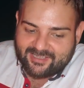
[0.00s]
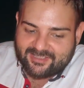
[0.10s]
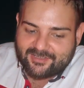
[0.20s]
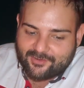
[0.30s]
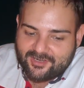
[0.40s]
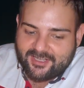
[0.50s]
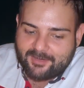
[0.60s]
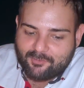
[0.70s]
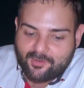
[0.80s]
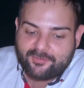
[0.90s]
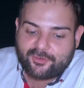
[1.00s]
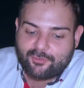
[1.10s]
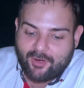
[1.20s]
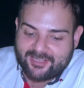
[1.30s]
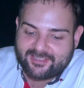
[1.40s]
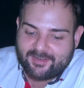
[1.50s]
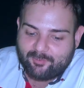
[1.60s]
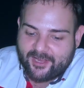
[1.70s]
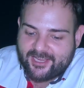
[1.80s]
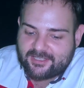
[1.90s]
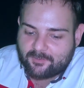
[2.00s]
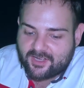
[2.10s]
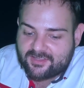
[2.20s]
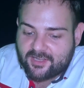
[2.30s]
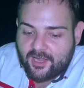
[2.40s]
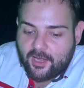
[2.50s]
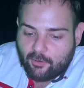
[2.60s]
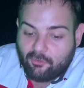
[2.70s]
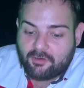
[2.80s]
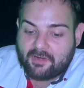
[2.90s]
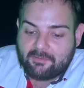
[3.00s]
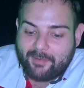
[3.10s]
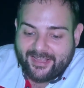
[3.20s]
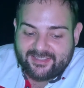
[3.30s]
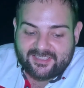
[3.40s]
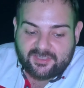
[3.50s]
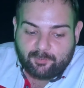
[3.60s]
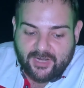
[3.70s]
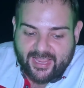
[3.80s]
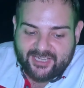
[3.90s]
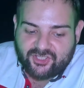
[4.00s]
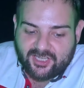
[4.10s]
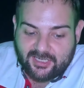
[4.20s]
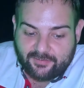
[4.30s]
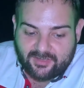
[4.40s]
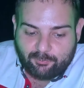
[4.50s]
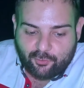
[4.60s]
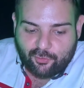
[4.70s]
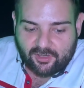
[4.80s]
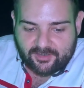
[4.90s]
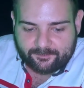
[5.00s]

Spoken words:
It is only removed through water replacement or when bathers splash and leave the pool.